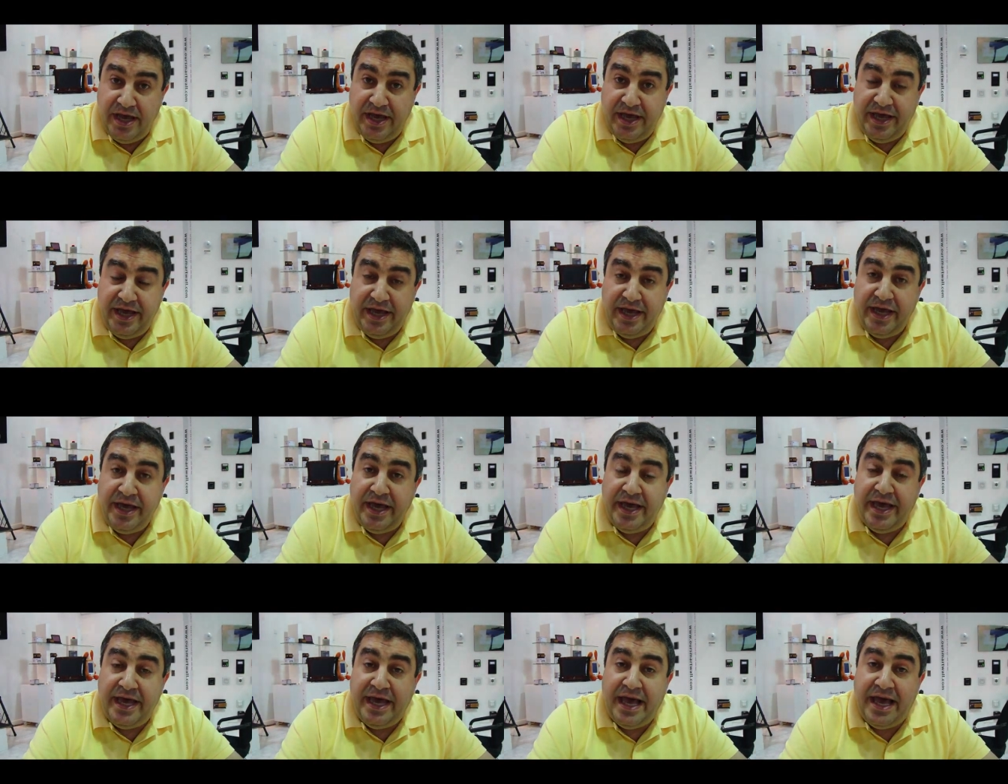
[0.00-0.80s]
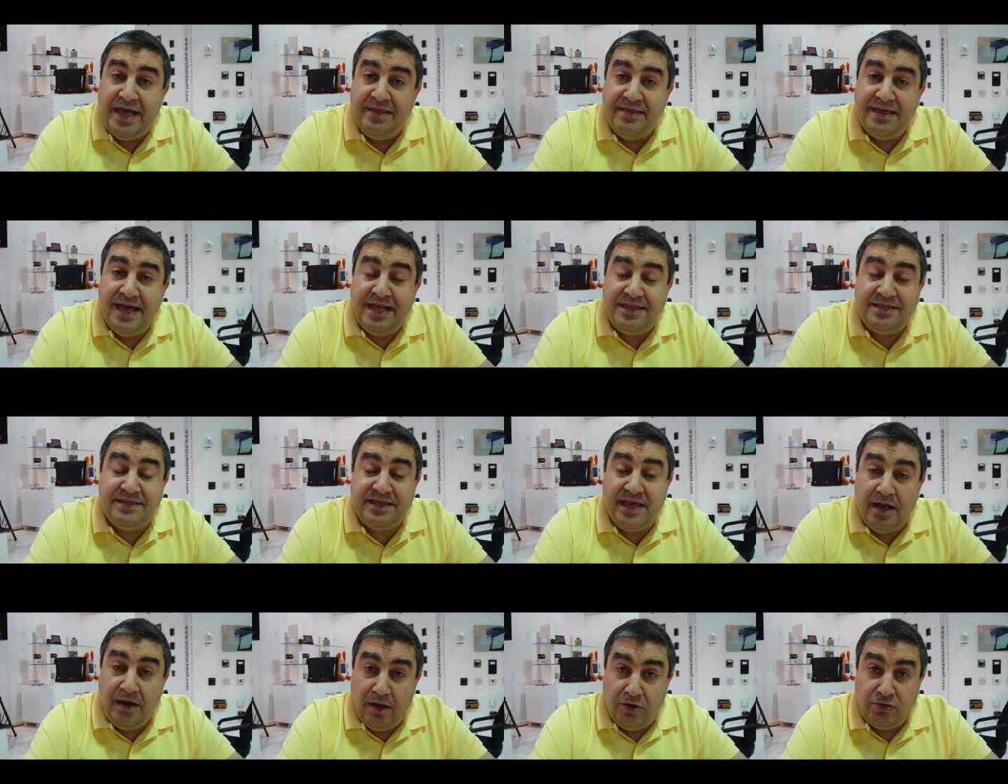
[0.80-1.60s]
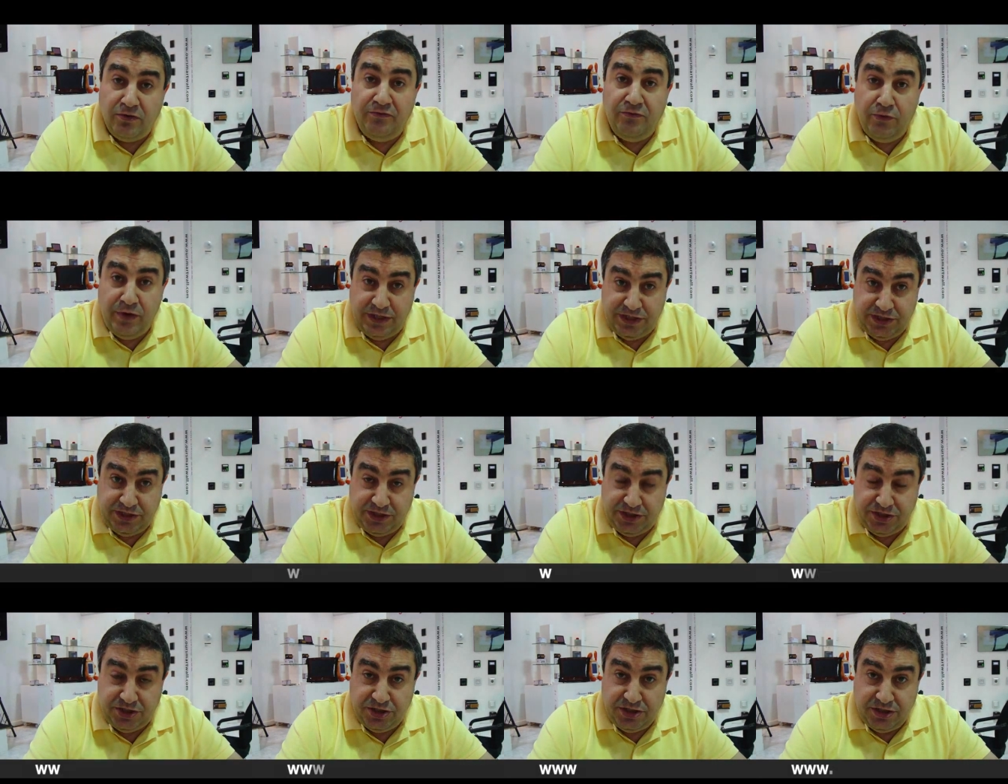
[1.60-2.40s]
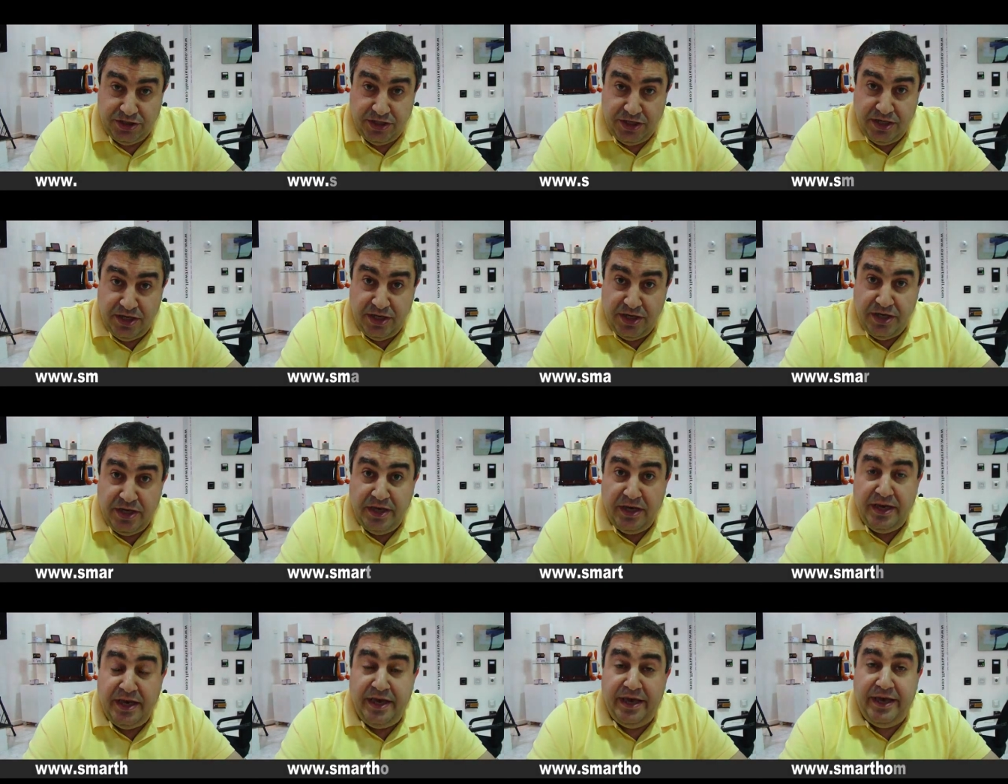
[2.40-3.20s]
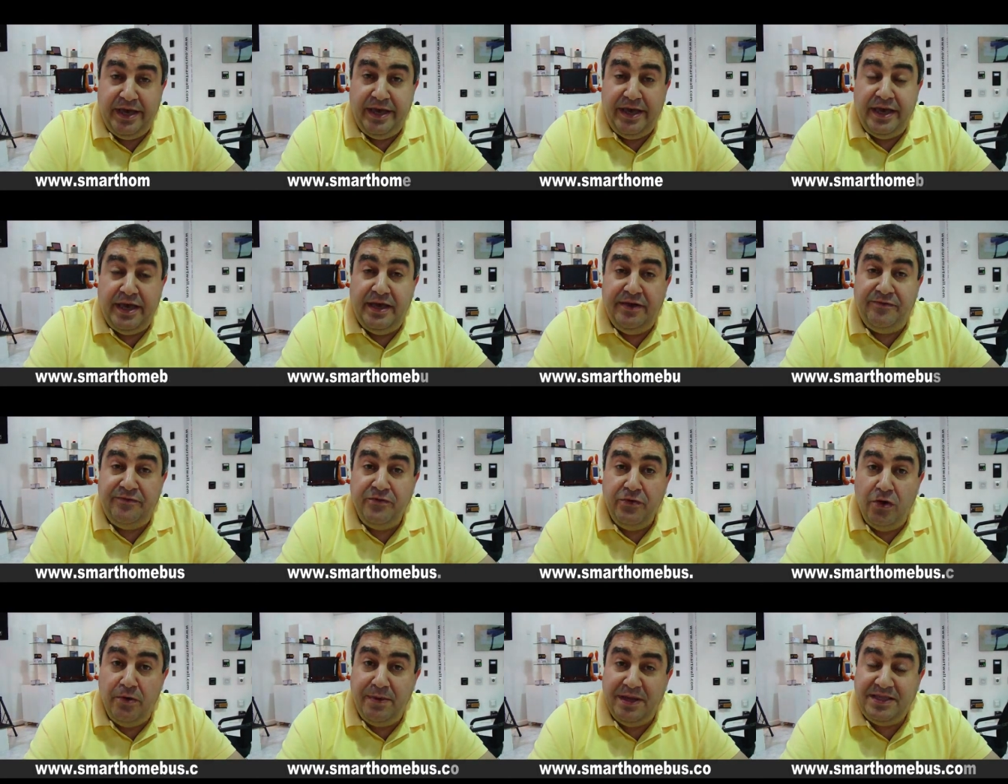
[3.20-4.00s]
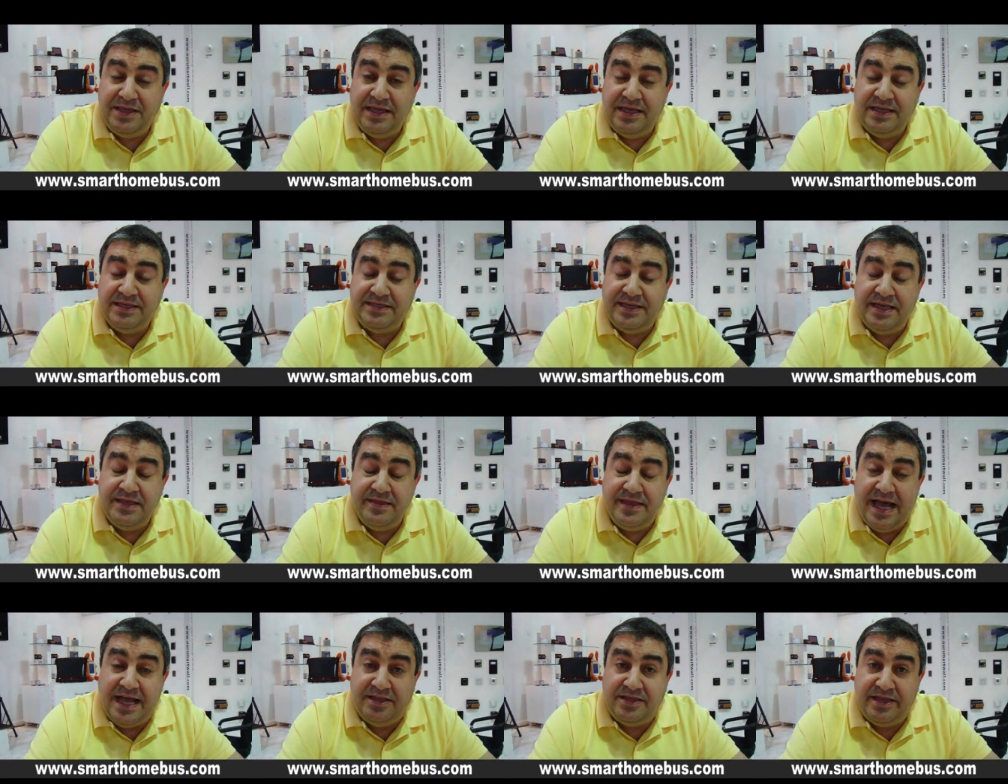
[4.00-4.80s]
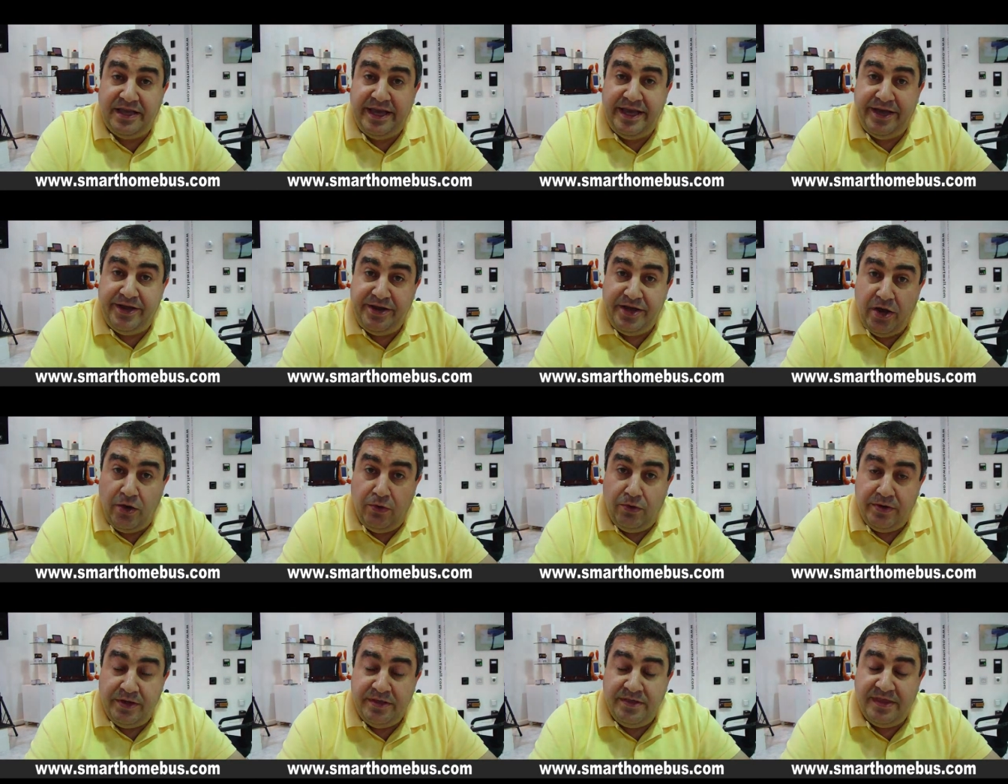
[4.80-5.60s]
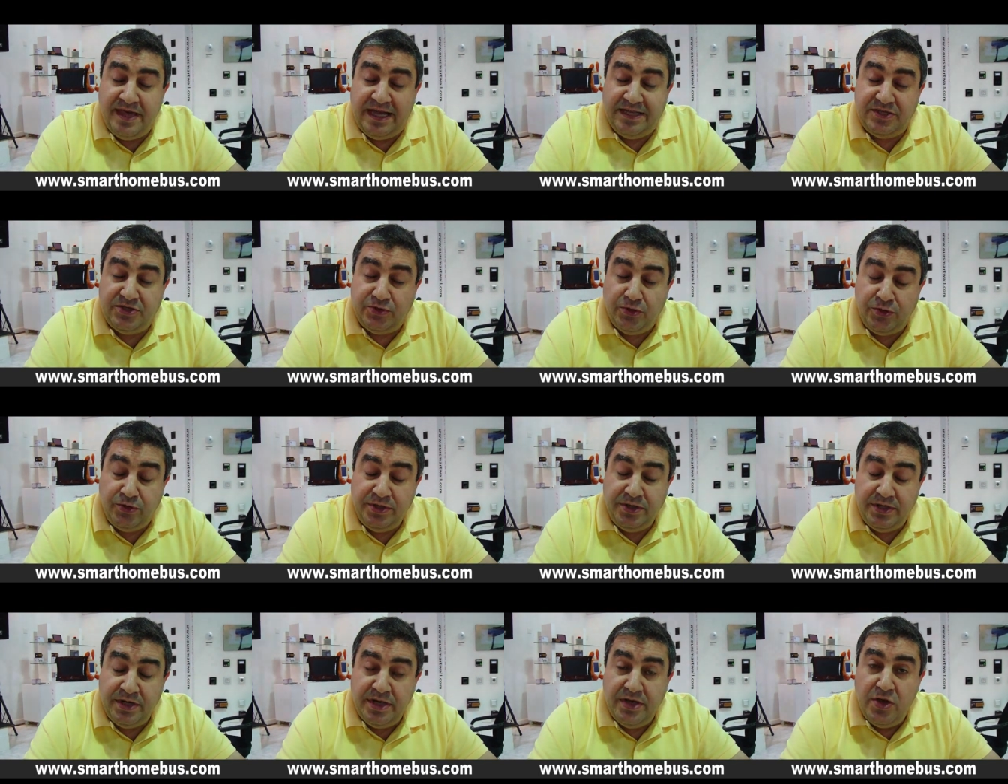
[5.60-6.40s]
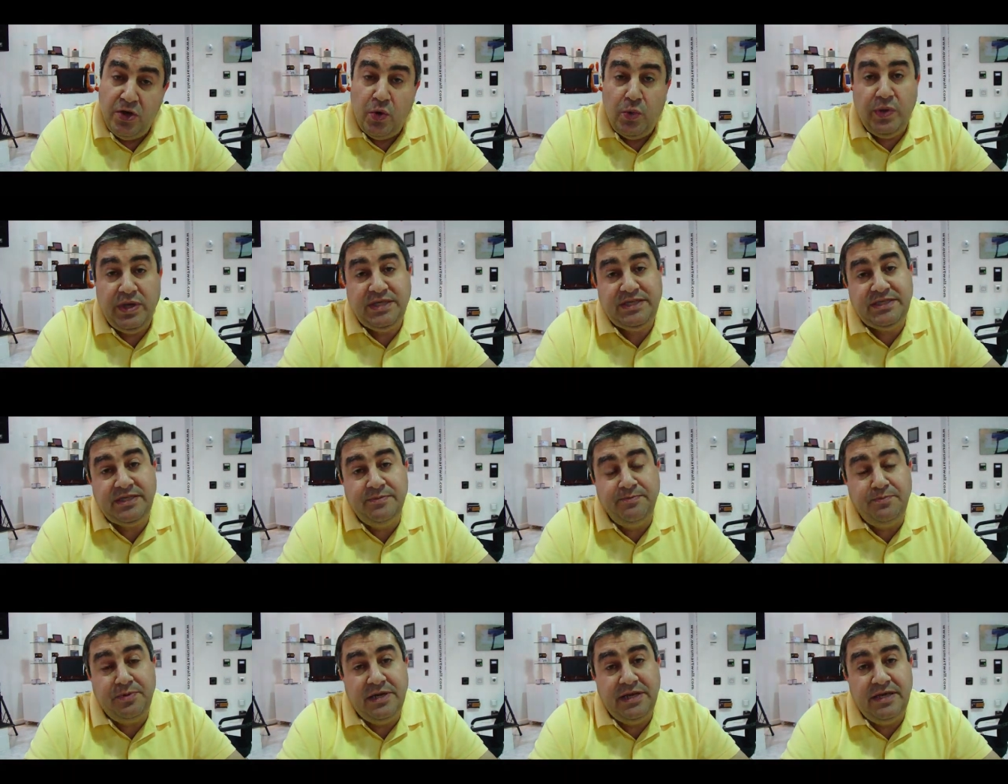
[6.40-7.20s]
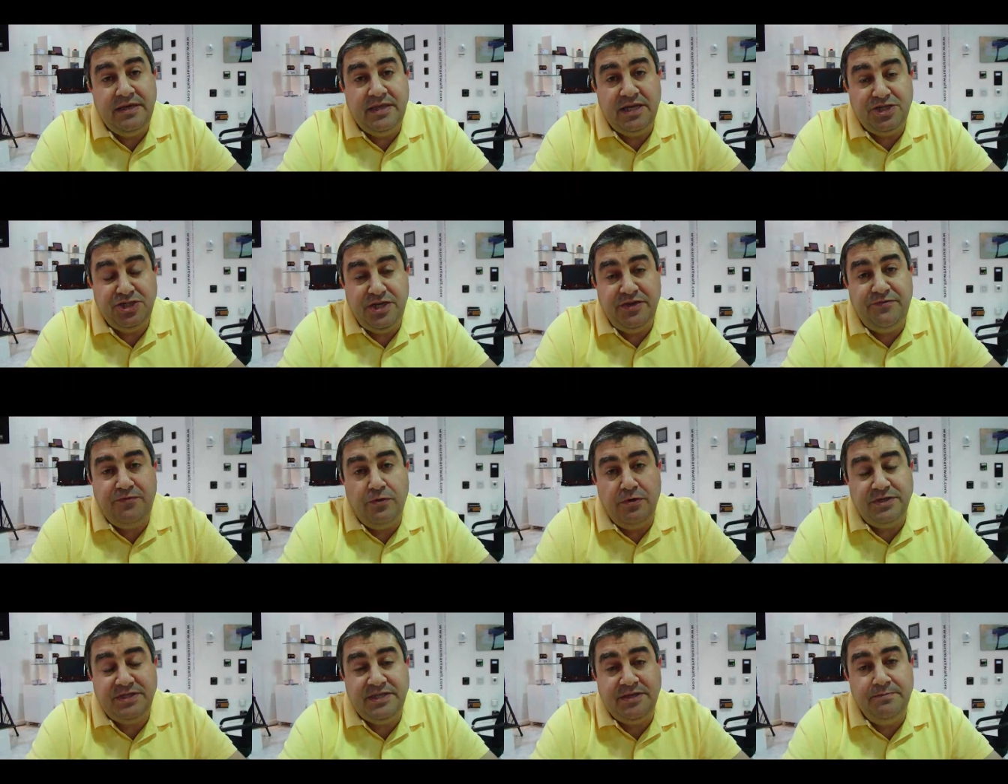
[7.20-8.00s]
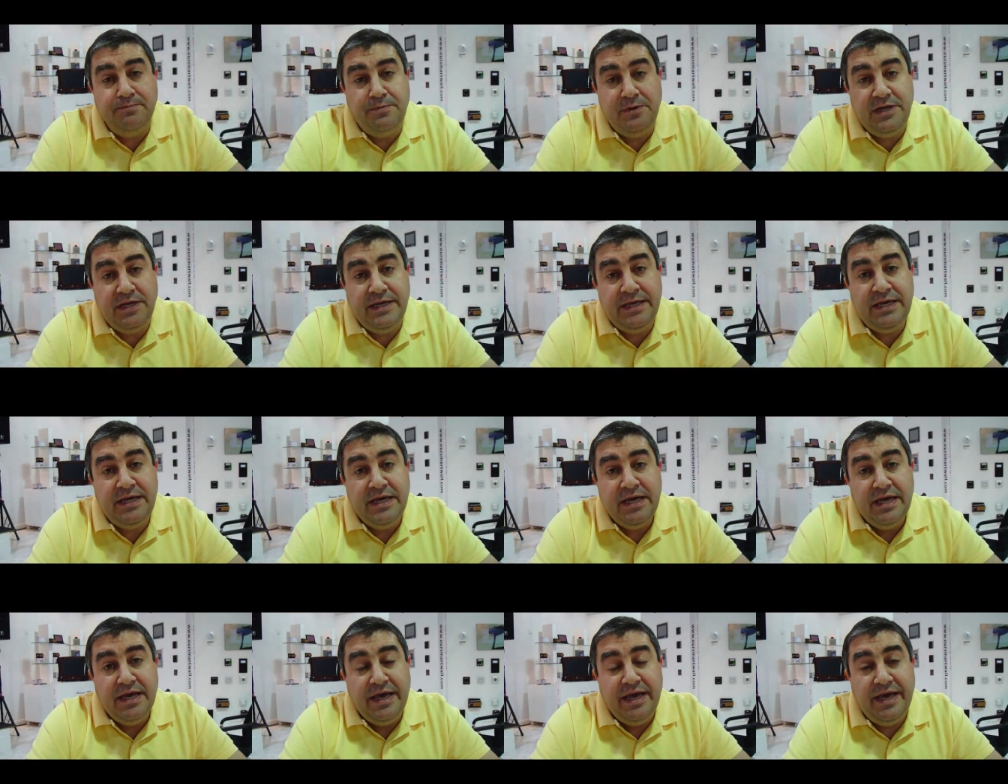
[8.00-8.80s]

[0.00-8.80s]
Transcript: uh, and that's a lot of wastage. Uh, if nobody is in that area or in that zone, we simply, the G four simply uh,